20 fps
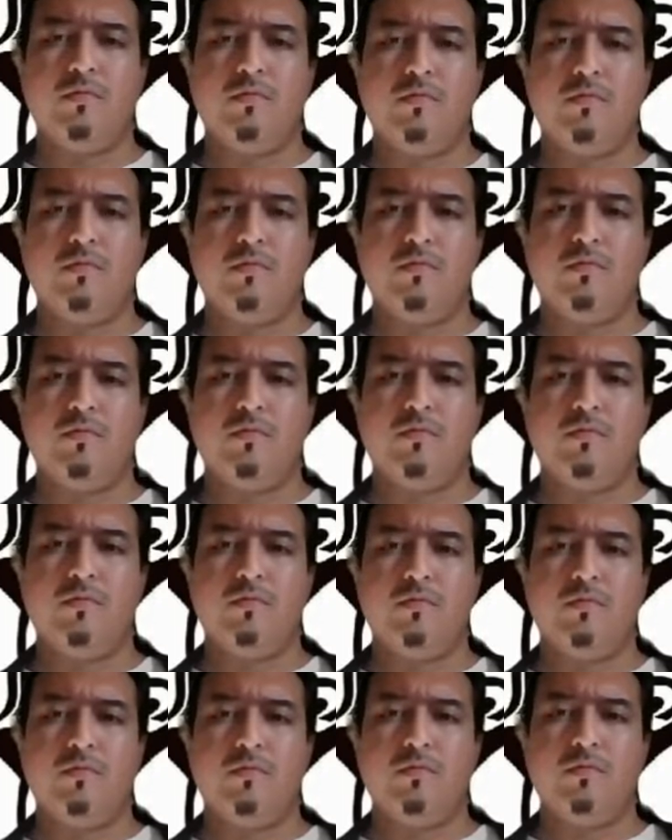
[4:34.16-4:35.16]

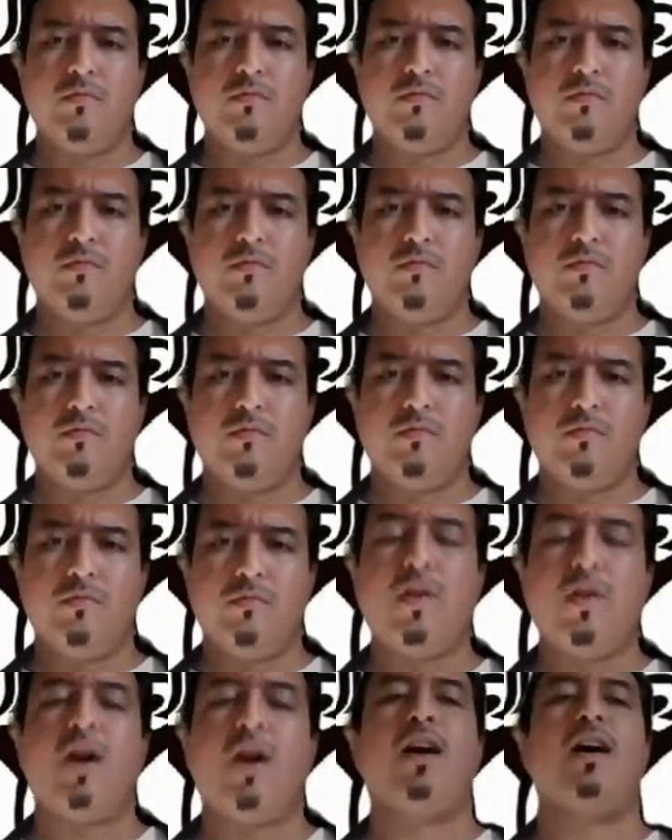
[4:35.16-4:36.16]

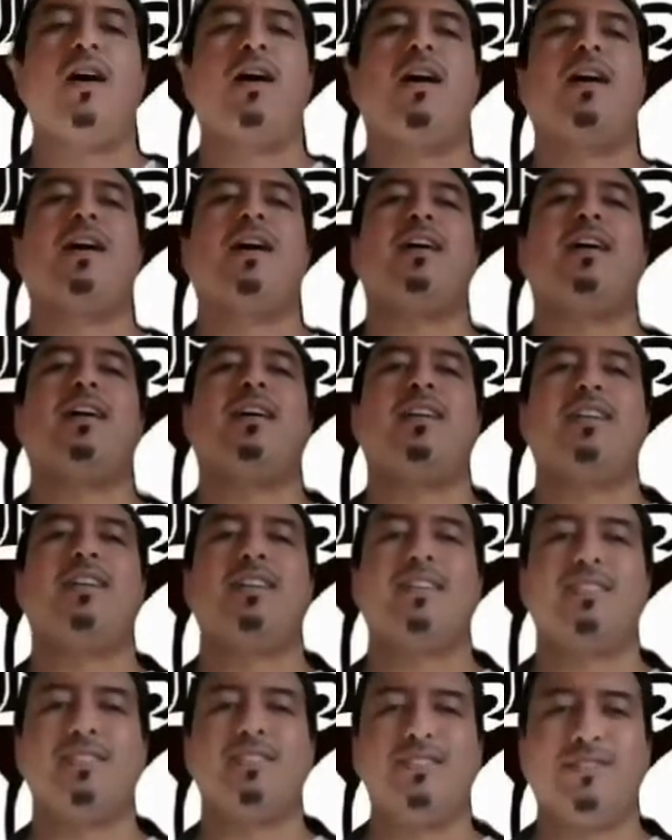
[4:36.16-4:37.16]

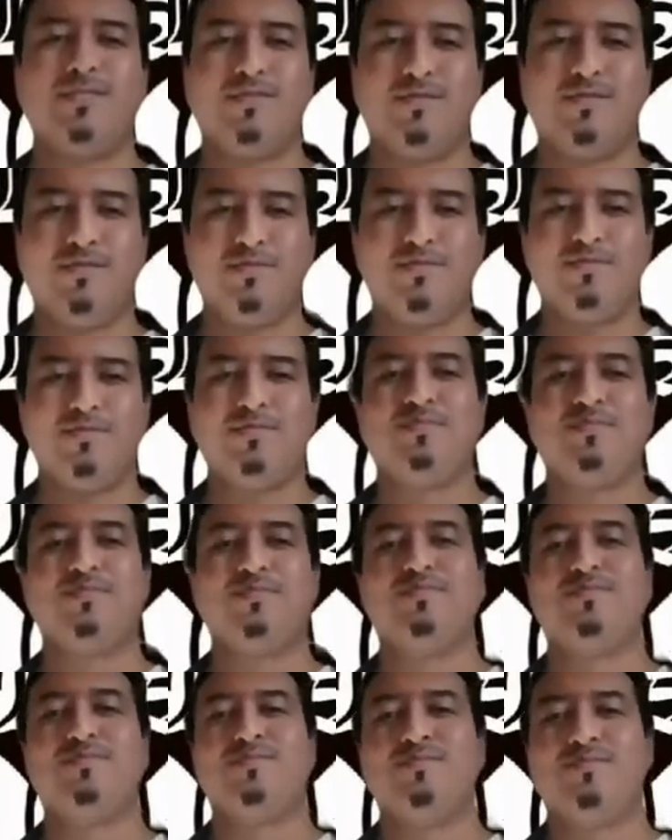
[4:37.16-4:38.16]

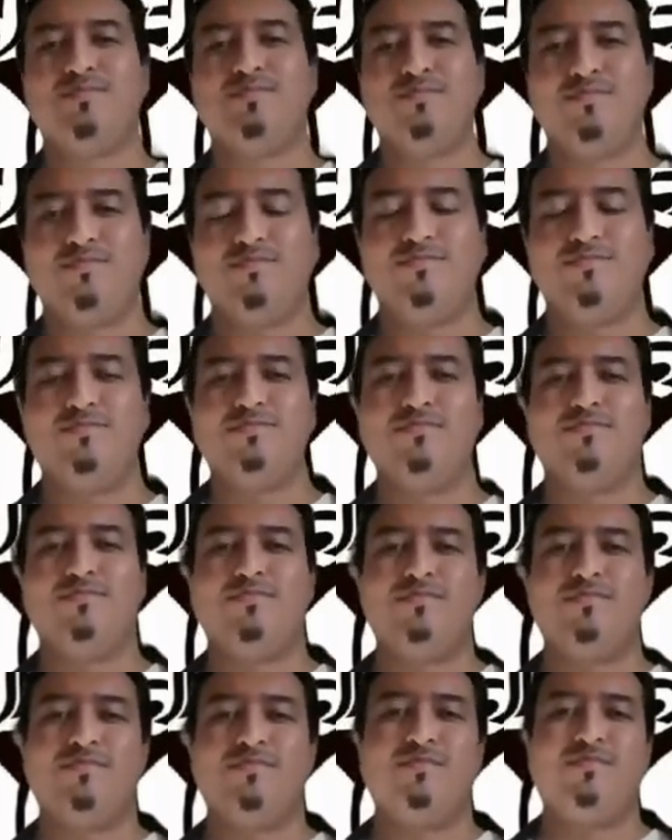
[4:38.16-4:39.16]

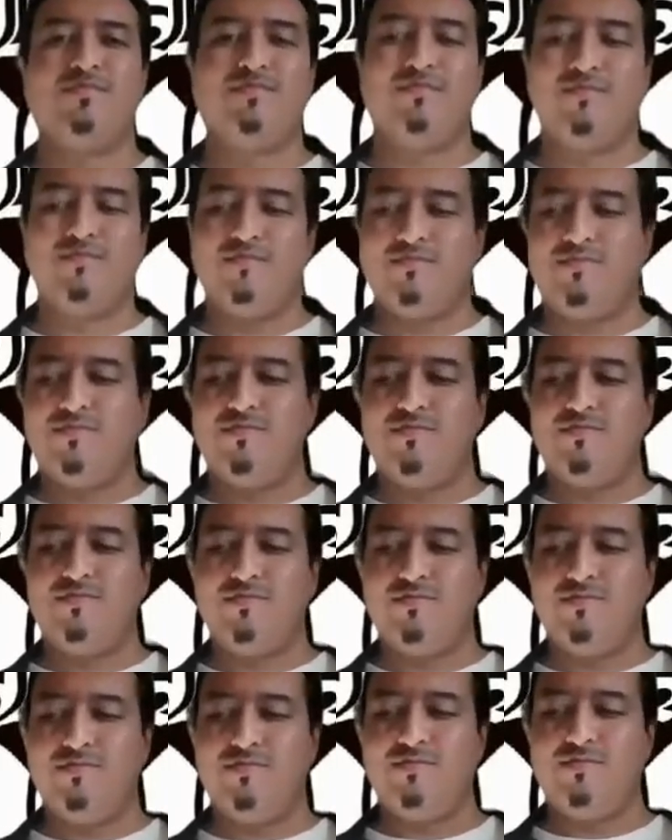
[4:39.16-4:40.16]

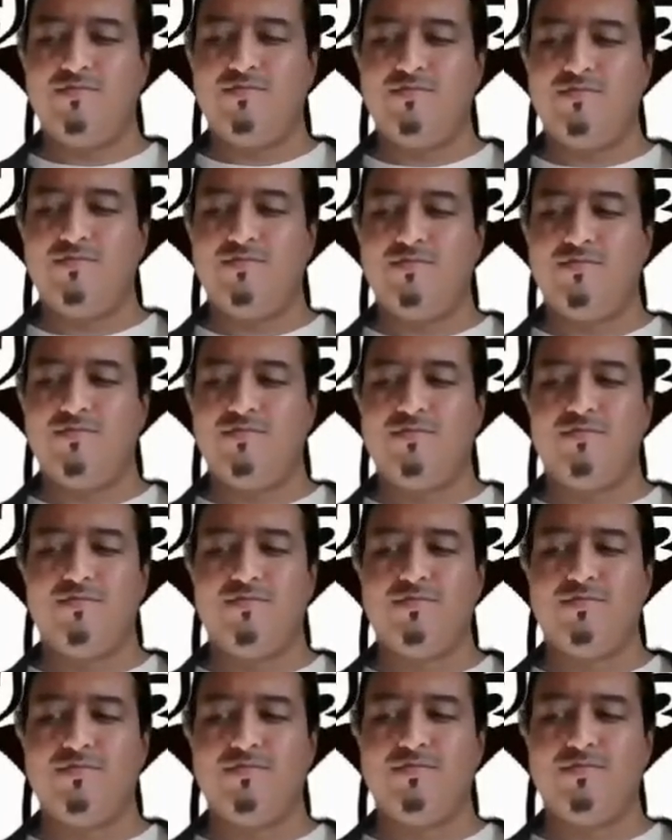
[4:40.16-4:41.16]

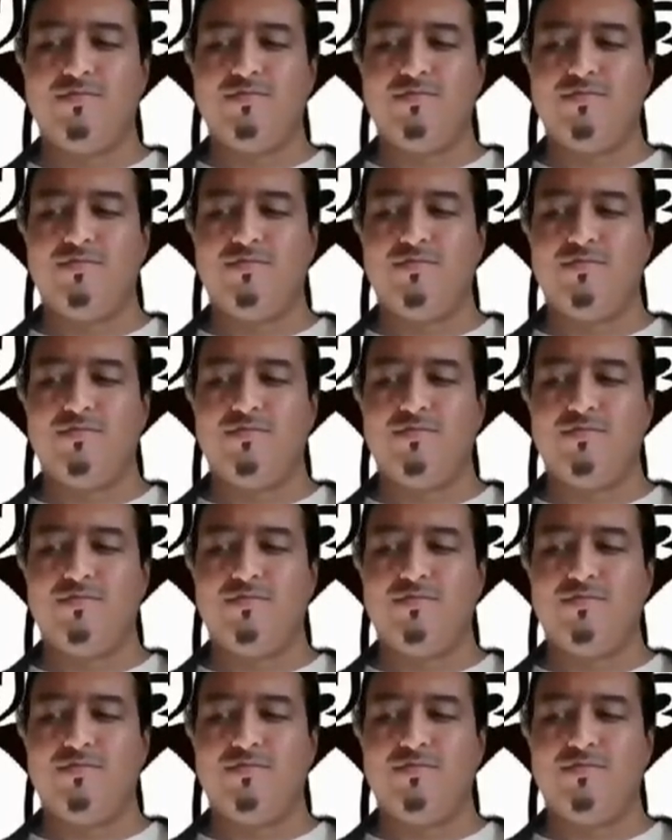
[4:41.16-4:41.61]
(silent)